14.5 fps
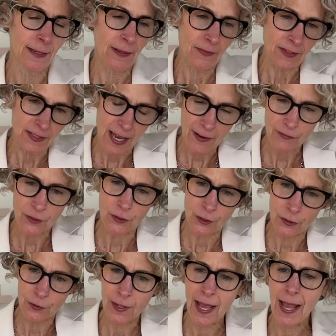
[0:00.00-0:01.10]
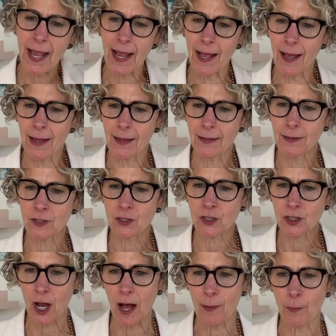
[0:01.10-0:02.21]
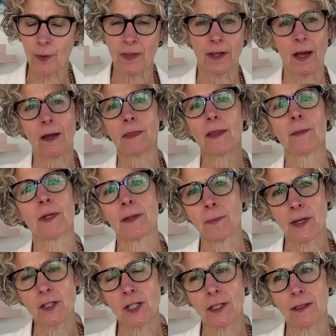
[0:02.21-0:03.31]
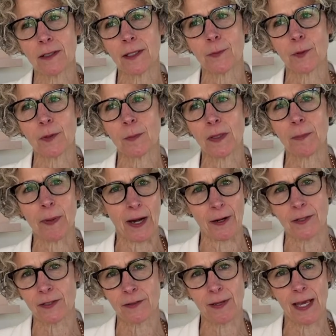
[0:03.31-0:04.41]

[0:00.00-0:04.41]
this afternoon and shop with an unlimited budget, it would be Paris.